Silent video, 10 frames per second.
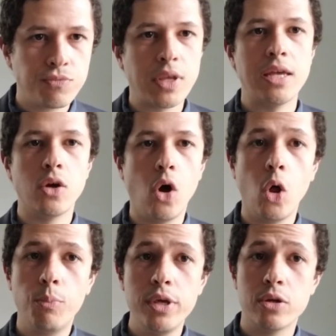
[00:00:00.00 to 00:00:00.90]
and
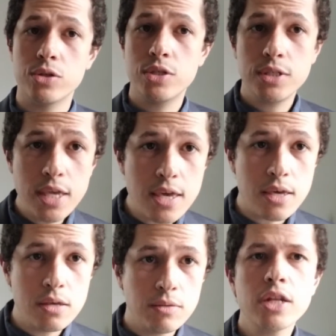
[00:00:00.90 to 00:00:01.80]
all B are
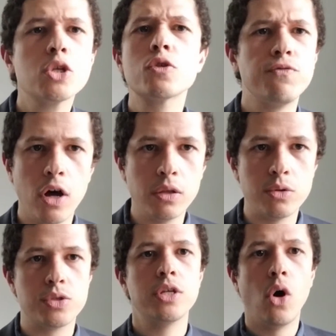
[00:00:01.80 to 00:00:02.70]
C, then it just follows
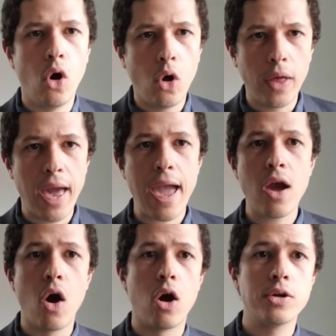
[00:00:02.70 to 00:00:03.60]
that all A
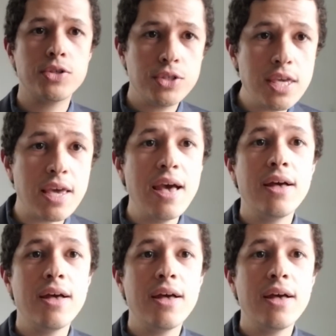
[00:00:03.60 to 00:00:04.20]
are C.